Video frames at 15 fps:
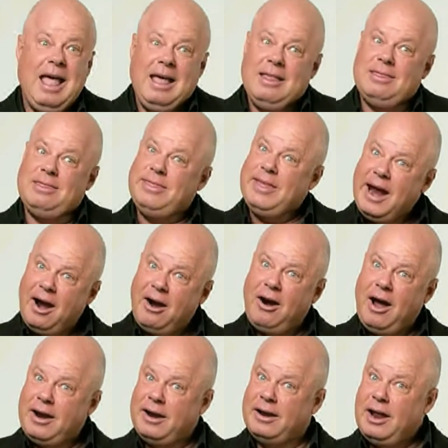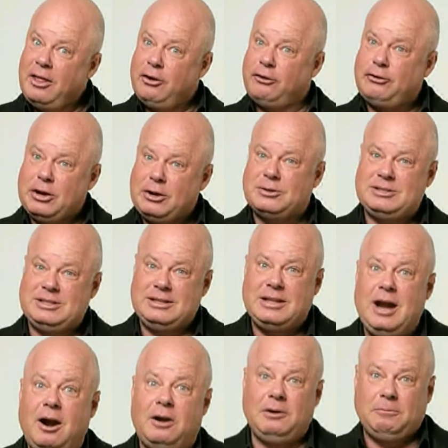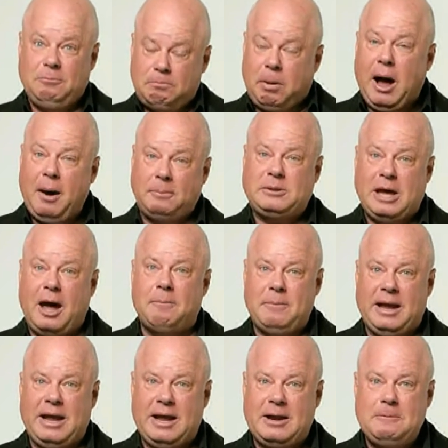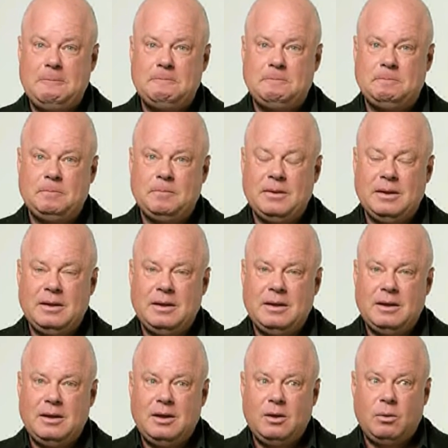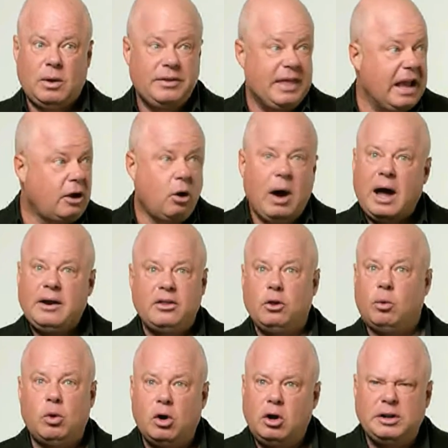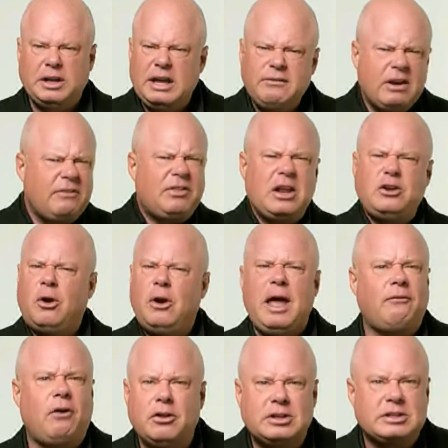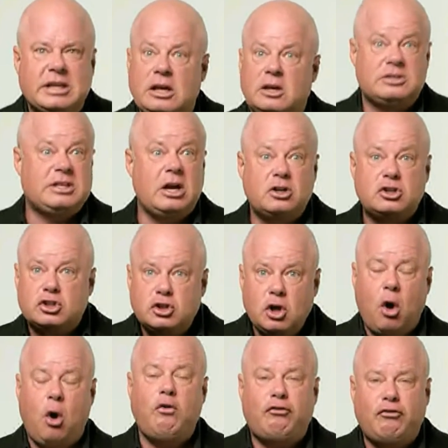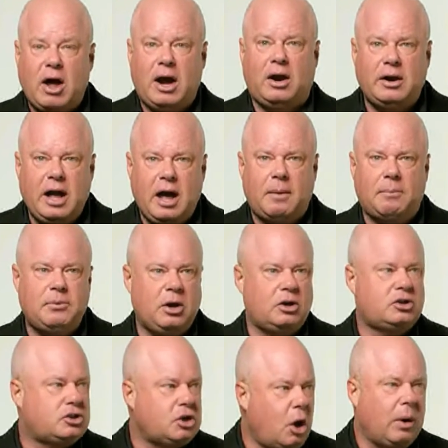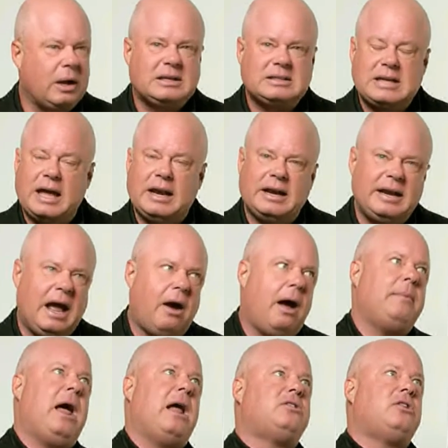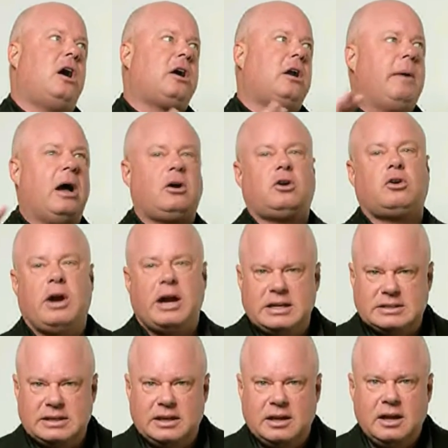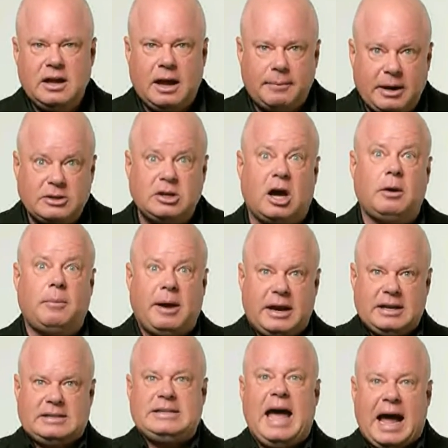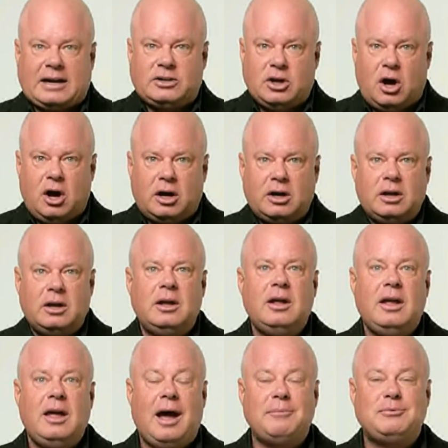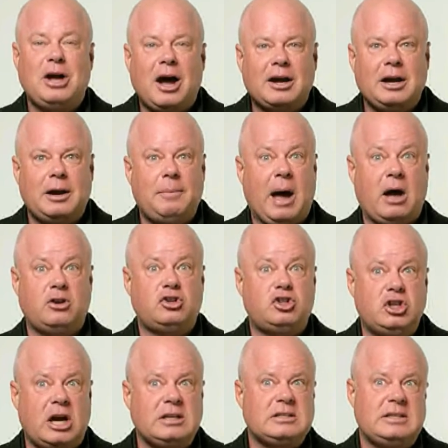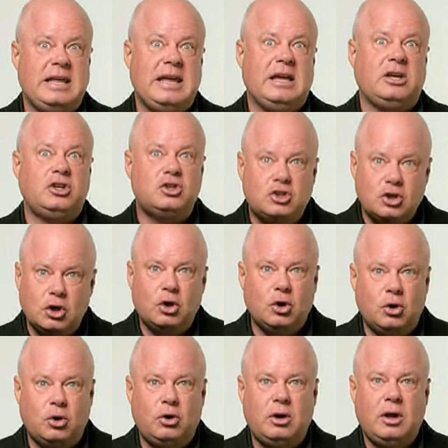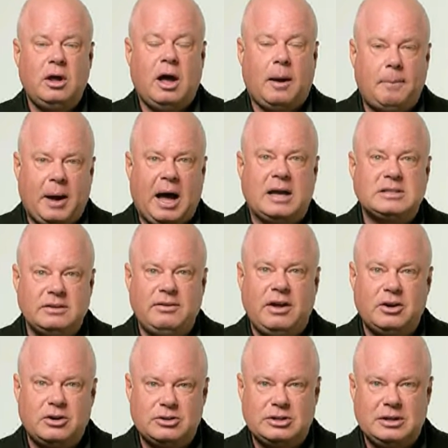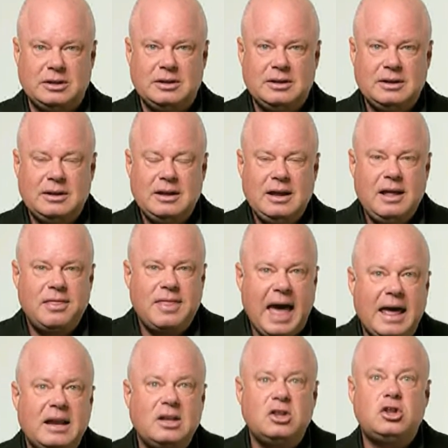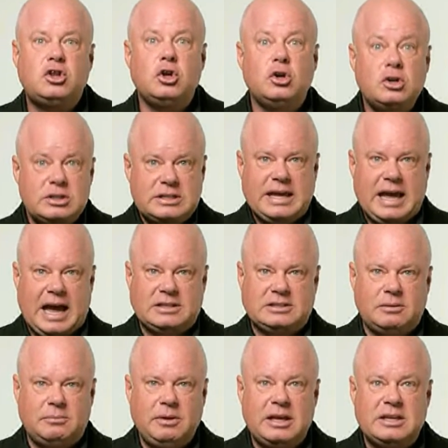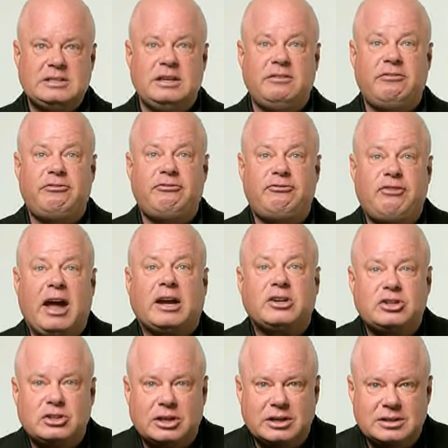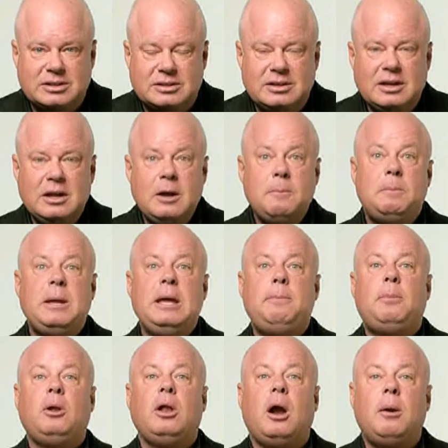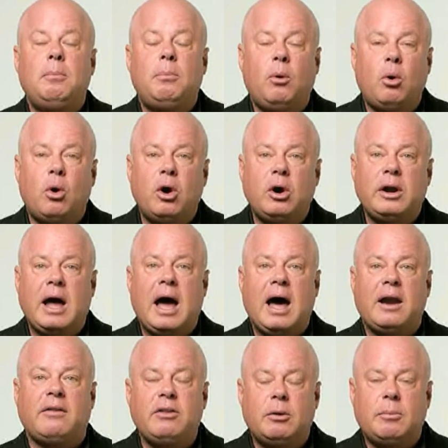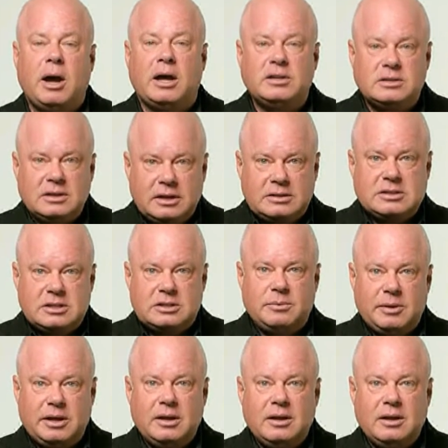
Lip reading: They're on another frequency. They're pumped up, man. When they go out in the world, even if they don't have all the skills, they're so fired up. They're so excited. Now, I'm not talking about crazy. I'm not talking about an attack dog. I'm talking about just they exude a positive energy. That enthusiasm is infectious. People are bored out of their minds. Listen to me.